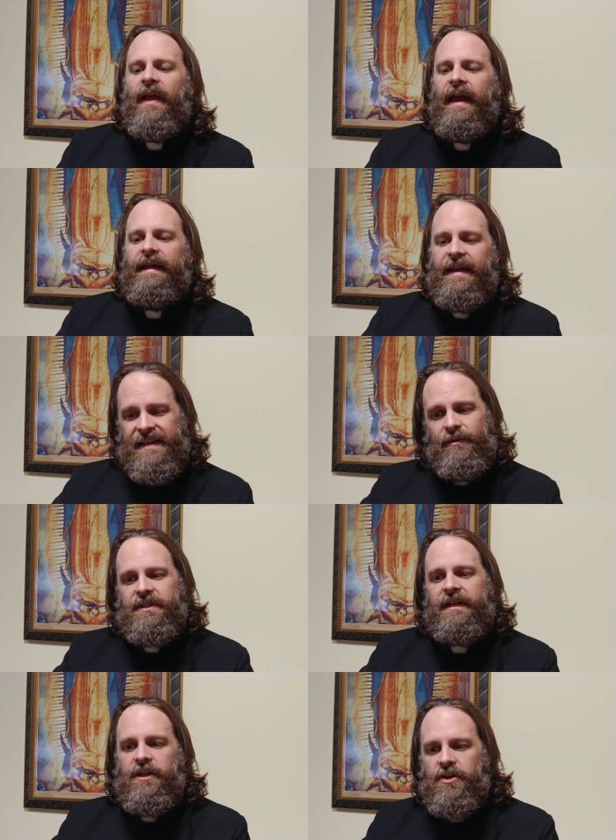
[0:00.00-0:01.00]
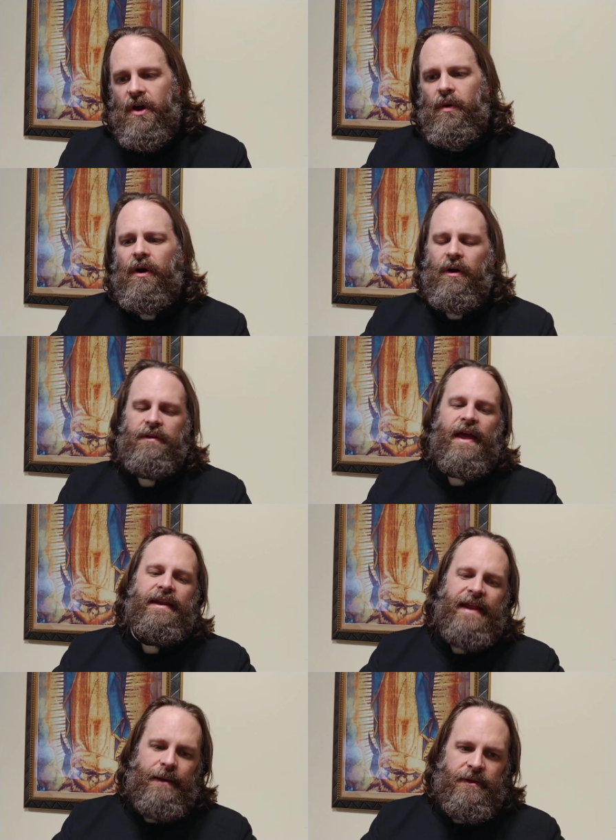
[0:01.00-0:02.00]
And as I was getting to know her, that
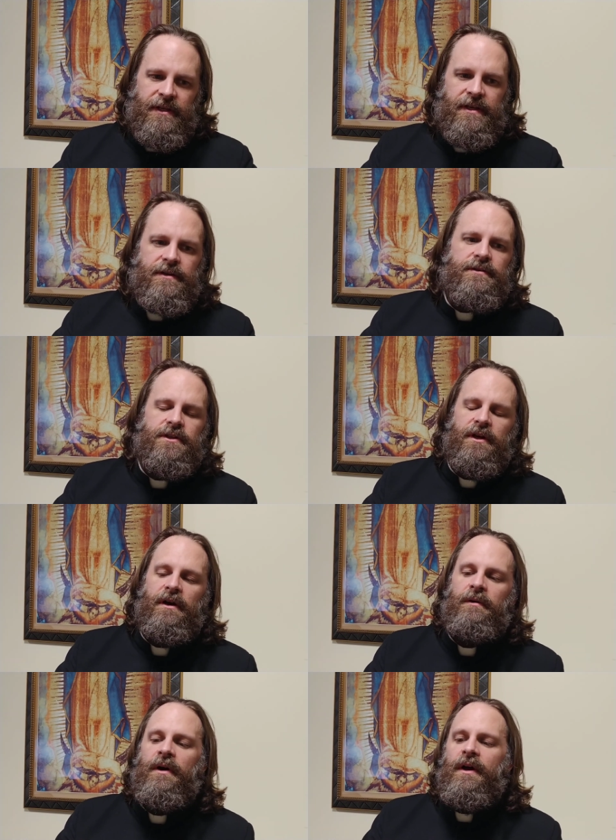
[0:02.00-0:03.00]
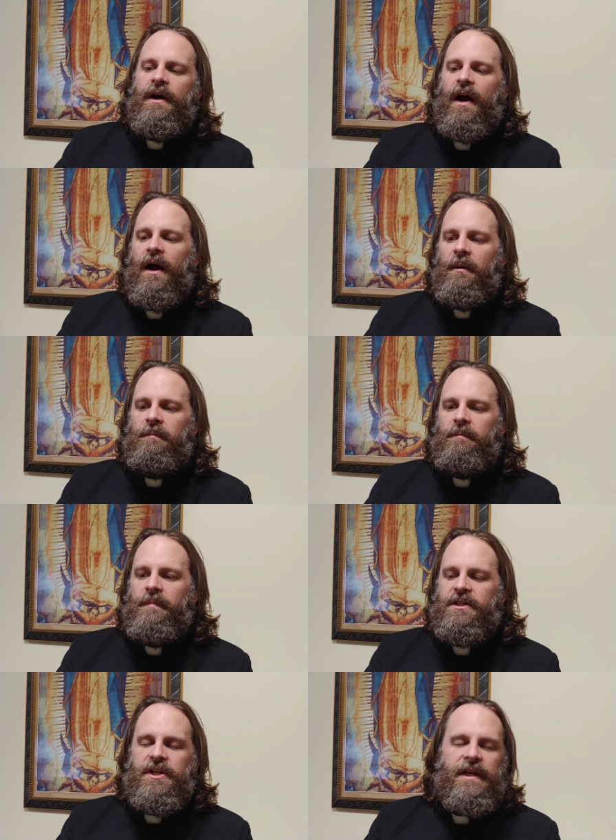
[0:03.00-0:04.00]
had happened years ago, um,
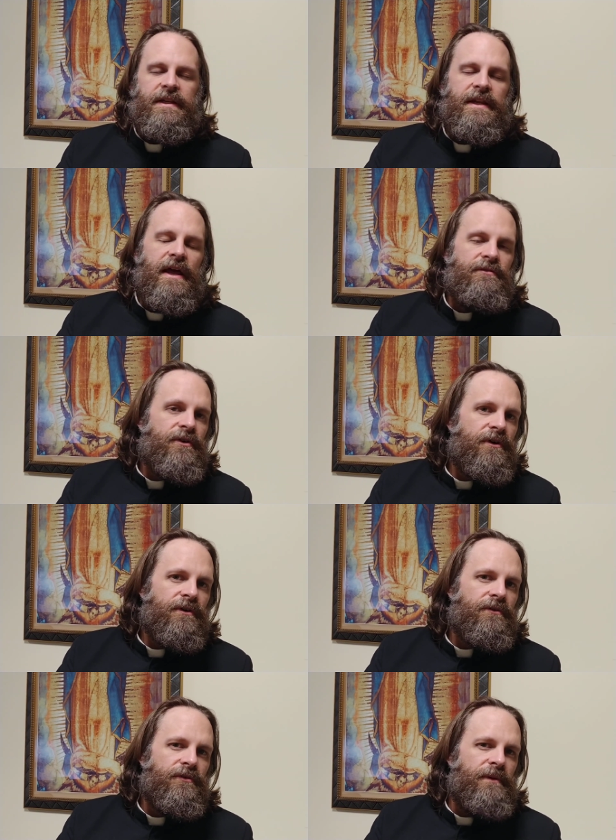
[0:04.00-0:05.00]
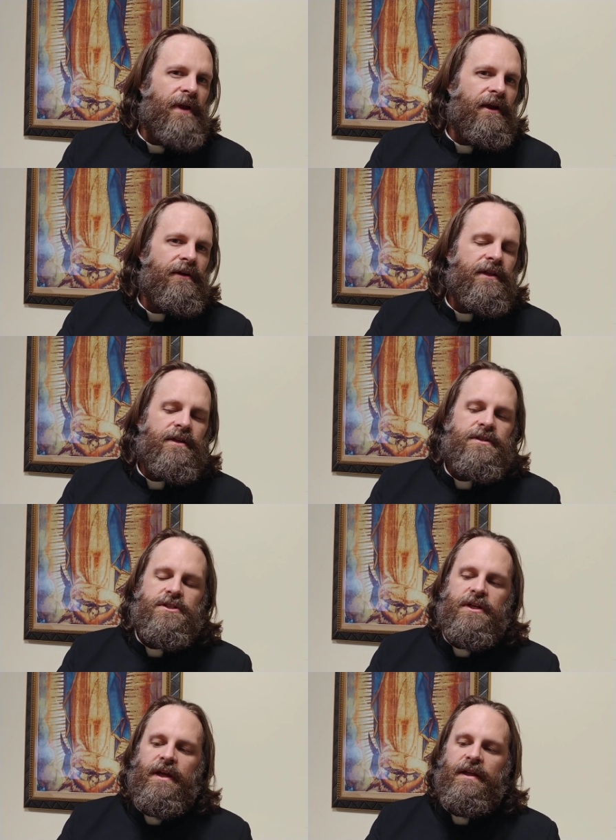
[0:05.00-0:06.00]
but she had never remarried.
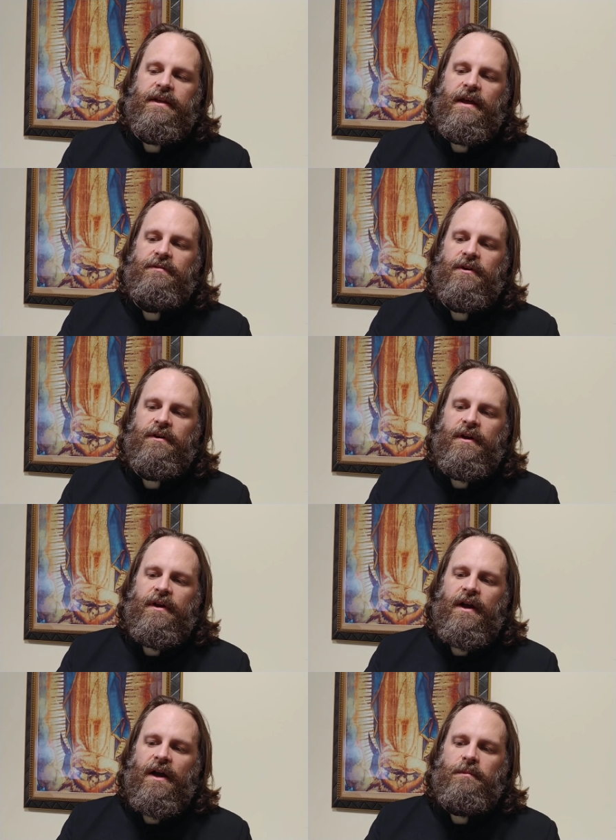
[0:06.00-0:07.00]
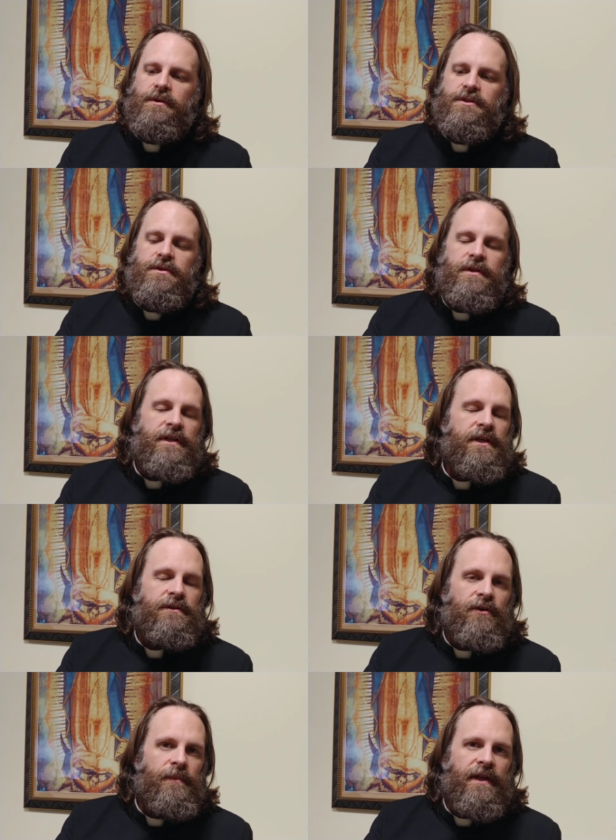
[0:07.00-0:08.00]
She had never uh, pursued any
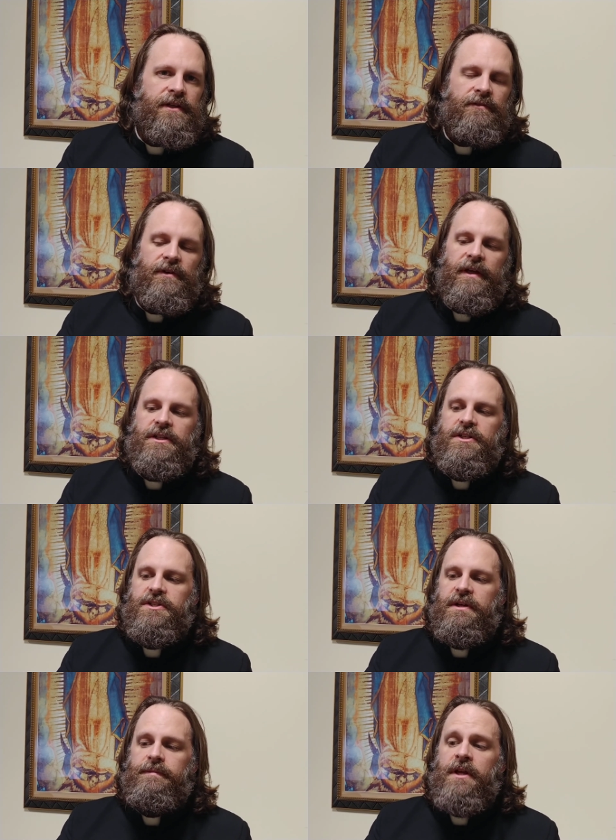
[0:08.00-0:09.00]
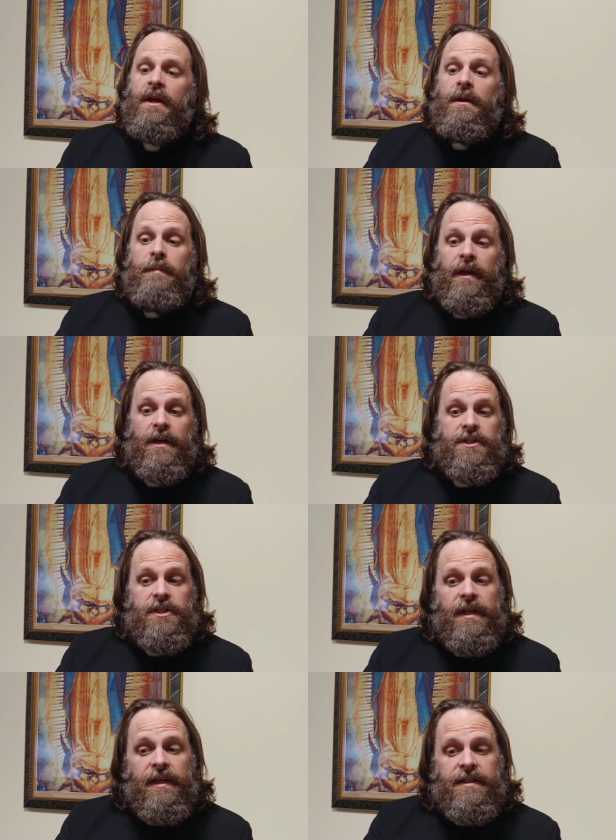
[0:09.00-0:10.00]
other romantic relationships because
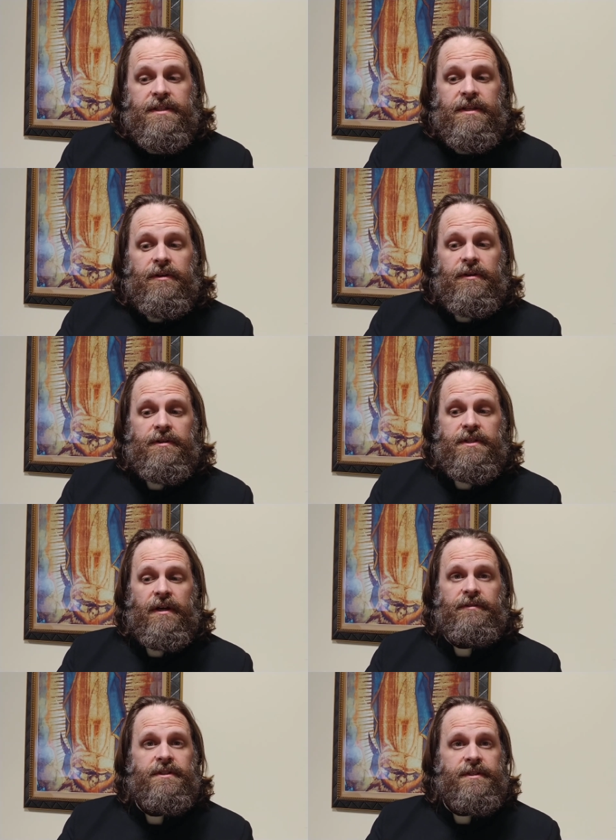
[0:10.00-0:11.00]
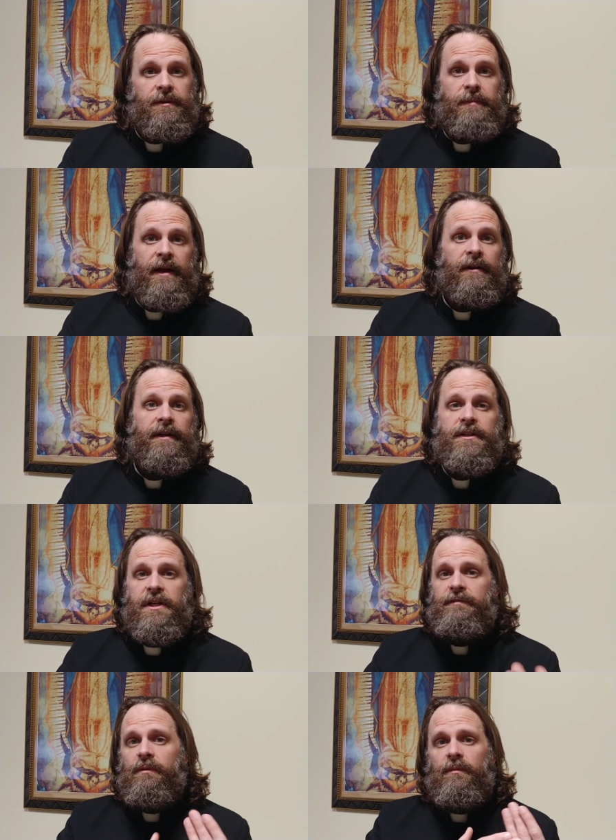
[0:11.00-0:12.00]
she considered herself still married.
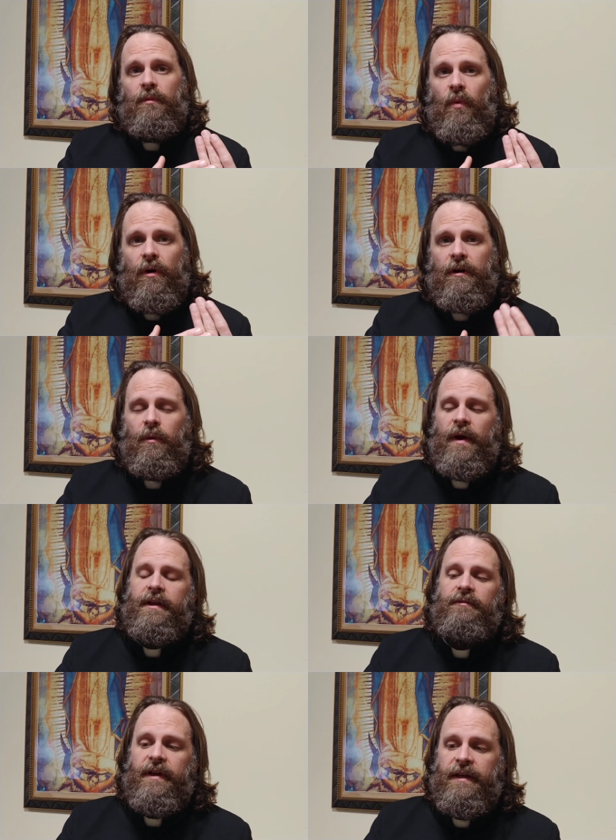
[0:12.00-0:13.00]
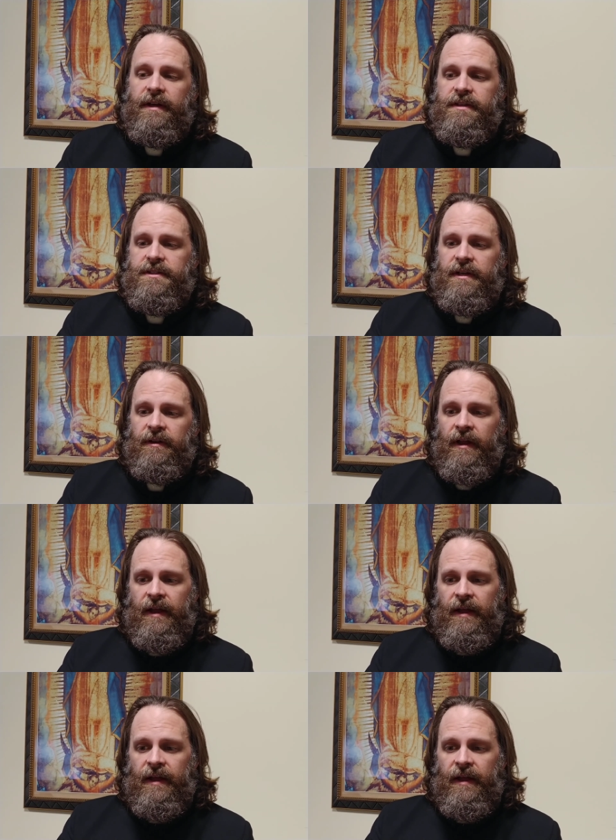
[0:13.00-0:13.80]
She even wore her wedding ring still.